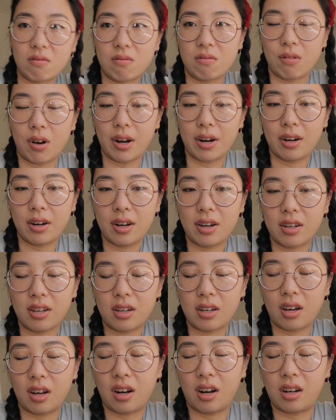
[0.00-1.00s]
Why did I
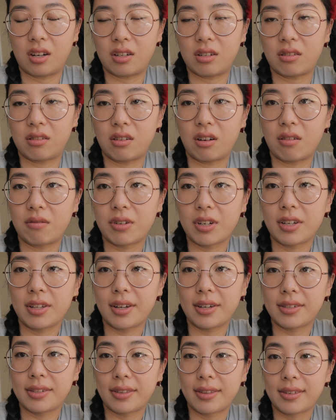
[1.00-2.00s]
kind of just now
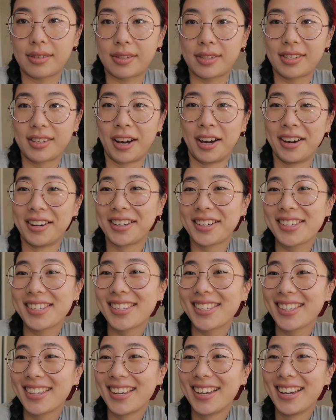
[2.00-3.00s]
realize this sucks?